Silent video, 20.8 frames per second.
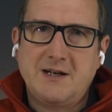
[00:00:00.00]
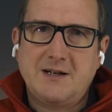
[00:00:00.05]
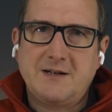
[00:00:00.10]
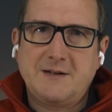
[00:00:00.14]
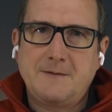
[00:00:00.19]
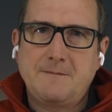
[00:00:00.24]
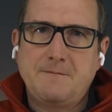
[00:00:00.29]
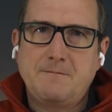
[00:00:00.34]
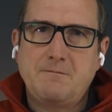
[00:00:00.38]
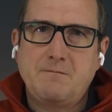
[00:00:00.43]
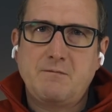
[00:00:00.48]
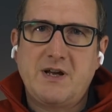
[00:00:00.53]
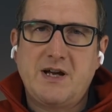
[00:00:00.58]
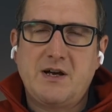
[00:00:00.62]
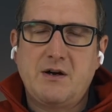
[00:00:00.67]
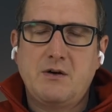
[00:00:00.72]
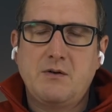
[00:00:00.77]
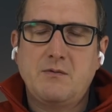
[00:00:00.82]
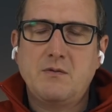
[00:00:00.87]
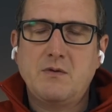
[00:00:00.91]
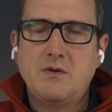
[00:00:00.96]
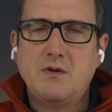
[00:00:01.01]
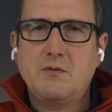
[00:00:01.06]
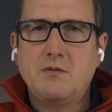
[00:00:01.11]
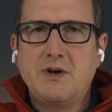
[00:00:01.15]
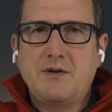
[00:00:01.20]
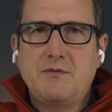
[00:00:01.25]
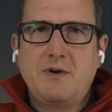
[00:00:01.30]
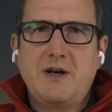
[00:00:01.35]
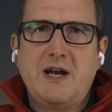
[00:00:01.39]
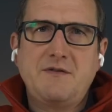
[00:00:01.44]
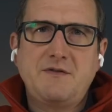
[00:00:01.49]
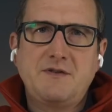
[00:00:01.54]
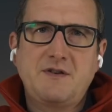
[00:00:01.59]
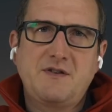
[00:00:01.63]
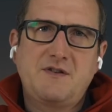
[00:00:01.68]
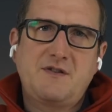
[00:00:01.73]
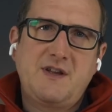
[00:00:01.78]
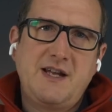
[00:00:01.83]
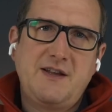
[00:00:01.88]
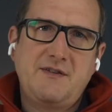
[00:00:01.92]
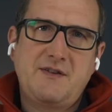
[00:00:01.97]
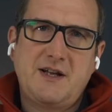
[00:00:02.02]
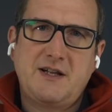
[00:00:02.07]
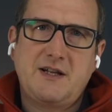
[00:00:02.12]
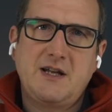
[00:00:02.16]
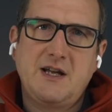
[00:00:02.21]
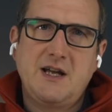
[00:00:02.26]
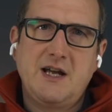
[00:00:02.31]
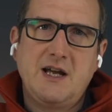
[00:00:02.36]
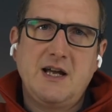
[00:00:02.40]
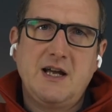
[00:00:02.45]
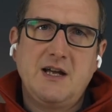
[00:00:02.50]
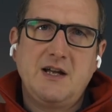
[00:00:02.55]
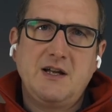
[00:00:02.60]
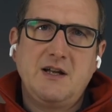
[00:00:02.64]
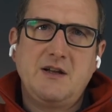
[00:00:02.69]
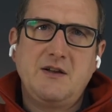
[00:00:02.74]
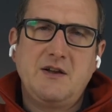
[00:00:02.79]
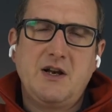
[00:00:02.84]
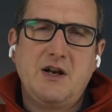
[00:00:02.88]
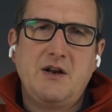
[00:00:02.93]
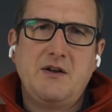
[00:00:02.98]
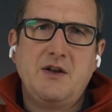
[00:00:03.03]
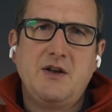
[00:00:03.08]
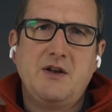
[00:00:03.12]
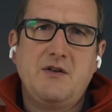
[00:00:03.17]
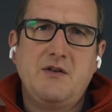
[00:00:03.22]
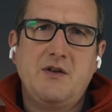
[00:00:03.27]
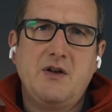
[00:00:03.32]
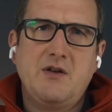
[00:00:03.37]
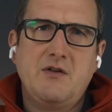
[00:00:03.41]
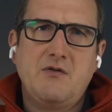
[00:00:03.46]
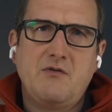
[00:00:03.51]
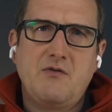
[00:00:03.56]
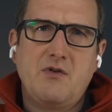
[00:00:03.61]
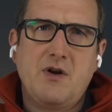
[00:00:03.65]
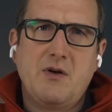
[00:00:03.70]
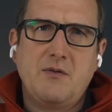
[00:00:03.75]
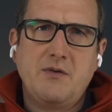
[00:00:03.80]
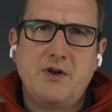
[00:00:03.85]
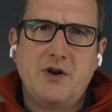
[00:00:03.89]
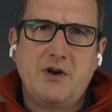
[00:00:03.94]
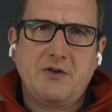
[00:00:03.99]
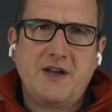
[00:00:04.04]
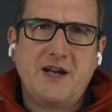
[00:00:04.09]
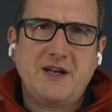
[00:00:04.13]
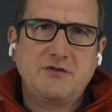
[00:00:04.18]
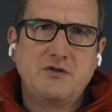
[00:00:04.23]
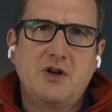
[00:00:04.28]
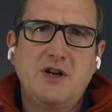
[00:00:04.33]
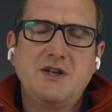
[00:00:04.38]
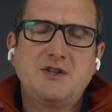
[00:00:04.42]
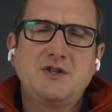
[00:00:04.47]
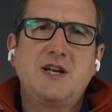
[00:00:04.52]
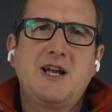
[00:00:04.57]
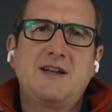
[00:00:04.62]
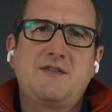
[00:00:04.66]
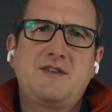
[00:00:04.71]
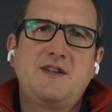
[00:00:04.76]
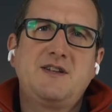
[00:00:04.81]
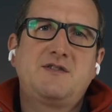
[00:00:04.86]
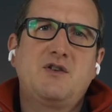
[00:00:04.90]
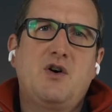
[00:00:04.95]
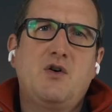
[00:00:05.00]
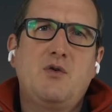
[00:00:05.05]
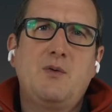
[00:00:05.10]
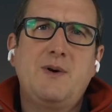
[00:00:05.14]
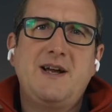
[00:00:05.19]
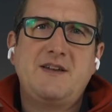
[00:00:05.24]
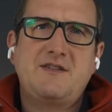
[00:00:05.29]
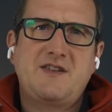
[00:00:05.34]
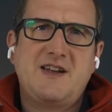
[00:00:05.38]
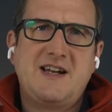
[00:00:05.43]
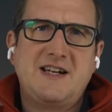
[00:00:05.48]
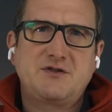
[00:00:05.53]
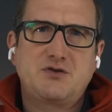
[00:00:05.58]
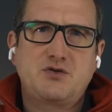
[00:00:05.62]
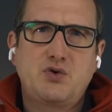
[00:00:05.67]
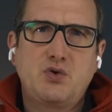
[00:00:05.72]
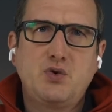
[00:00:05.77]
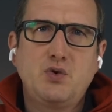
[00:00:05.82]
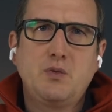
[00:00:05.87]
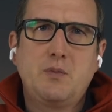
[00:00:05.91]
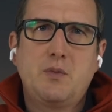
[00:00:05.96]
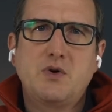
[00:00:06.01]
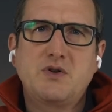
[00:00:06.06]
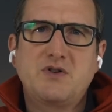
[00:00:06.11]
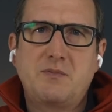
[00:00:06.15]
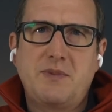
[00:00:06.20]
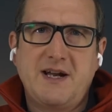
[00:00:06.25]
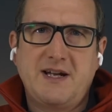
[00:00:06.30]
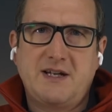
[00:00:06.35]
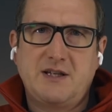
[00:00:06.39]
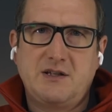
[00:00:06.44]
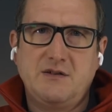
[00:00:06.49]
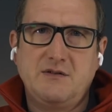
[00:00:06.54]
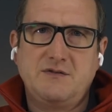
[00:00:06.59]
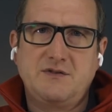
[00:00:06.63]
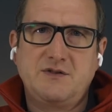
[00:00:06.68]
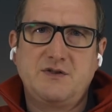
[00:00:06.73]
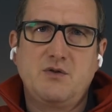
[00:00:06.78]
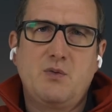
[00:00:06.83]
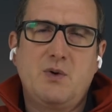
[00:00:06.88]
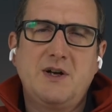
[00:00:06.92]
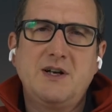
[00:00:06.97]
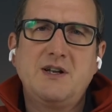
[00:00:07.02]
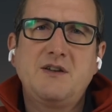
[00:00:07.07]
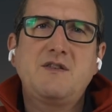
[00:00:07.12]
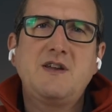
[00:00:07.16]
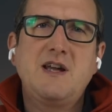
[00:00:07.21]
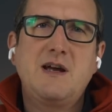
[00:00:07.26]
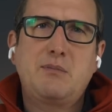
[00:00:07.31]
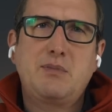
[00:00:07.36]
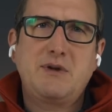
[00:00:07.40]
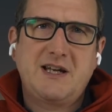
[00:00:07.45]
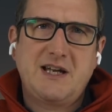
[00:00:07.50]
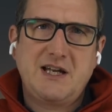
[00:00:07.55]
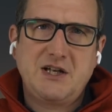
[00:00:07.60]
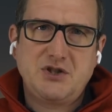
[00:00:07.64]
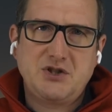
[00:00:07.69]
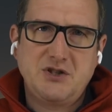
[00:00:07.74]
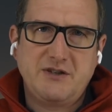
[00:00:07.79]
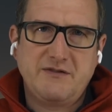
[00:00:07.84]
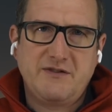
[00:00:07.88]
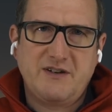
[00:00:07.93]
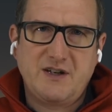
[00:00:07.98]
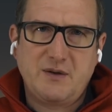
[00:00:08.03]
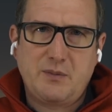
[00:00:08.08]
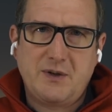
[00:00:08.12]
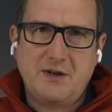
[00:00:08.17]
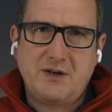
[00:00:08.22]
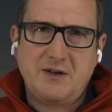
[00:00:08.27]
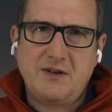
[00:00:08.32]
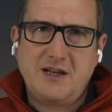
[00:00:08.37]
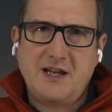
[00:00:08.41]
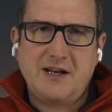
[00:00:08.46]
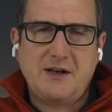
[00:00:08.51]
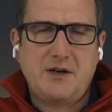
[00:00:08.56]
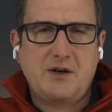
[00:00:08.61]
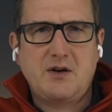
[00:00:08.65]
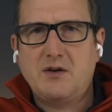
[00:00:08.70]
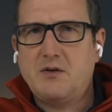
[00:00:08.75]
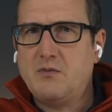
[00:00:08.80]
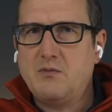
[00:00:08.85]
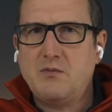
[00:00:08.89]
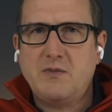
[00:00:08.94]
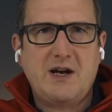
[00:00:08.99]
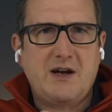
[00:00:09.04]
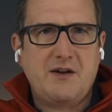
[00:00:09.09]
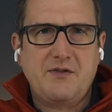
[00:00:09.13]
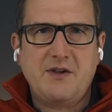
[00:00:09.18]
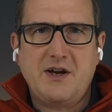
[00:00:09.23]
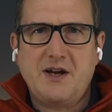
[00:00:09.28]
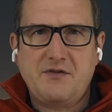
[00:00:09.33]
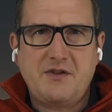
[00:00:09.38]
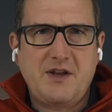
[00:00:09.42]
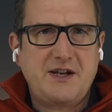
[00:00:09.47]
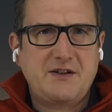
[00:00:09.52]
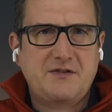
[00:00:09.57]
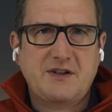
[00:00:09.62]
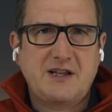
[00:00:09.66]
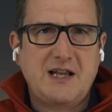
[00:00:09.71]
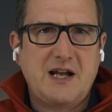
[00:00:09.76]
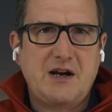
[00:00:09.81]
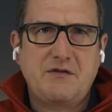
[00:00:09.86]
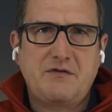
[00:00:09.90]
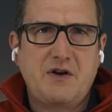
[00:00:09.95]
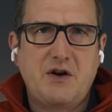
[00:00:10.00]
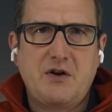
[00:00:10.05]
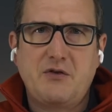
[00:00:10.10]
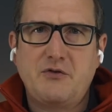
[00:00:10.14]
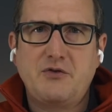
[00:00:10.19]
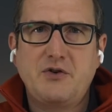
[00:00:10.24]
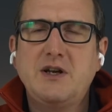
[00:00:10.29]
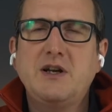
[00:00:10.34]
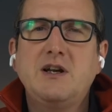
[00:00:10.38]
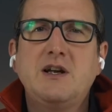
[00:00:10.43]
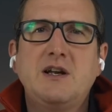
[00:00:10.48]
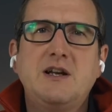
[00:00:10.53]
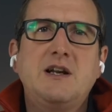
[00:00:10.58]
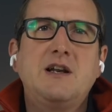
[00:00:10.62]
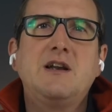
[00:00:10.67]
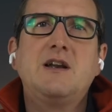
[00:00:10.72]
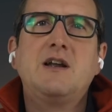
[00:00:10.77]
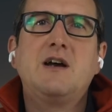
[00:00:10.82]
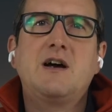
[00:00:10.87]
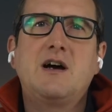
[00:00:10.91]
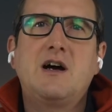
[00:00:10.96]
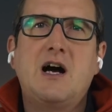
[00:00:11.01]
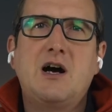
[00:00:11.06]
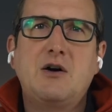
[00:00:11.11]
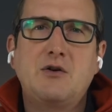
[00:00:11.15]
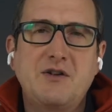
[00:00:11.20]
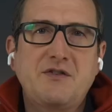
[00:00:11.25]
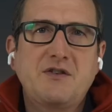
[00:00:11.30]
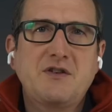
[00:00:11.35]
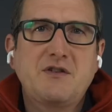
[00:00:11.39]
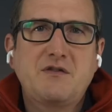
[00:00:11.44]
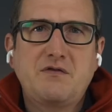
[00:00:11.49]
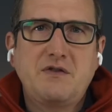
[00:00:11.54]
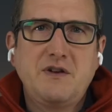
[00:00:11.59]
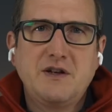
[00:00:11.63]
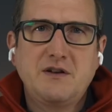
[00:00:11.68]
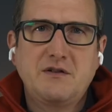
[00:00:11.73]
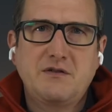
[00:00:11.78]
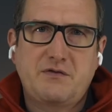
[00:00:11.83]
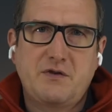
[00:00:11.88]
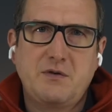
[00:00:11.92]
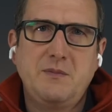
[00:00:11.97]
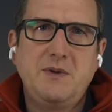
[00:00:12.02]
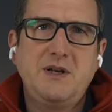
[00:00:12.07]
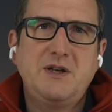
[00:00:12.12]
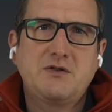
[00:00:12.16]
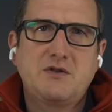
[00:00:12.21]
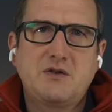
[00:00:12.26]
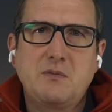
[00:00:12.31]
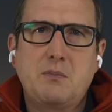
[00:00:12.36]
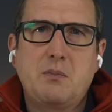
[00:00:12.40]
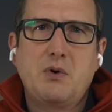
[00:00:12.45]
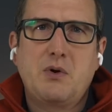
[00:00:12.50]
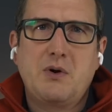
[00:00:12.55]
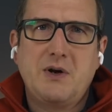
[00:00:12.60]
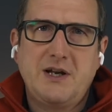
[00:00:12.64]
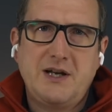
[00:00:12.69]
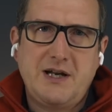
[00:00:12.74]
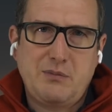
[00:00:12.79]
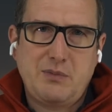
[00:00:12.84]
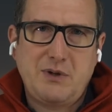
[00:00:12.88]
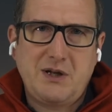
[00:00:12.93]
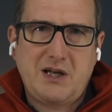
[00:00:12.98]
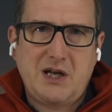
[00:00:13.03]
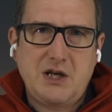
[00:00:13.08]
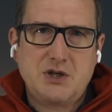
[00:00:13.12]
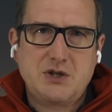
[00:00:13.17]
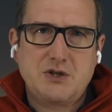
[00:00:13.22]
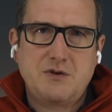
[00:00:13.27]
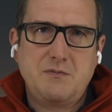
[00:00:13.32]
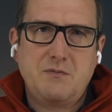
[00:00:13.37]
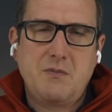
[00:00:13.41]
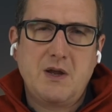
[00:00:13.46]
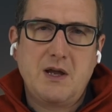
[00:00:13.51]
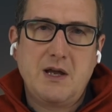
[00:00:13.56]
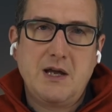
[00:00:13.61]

Um, now we, we have to say that you, you know technology like this always has two perspectives. The one is the application developer, like yeah, there, there's Cloud Foundry, and uh, how does it feel for me to deploy an application?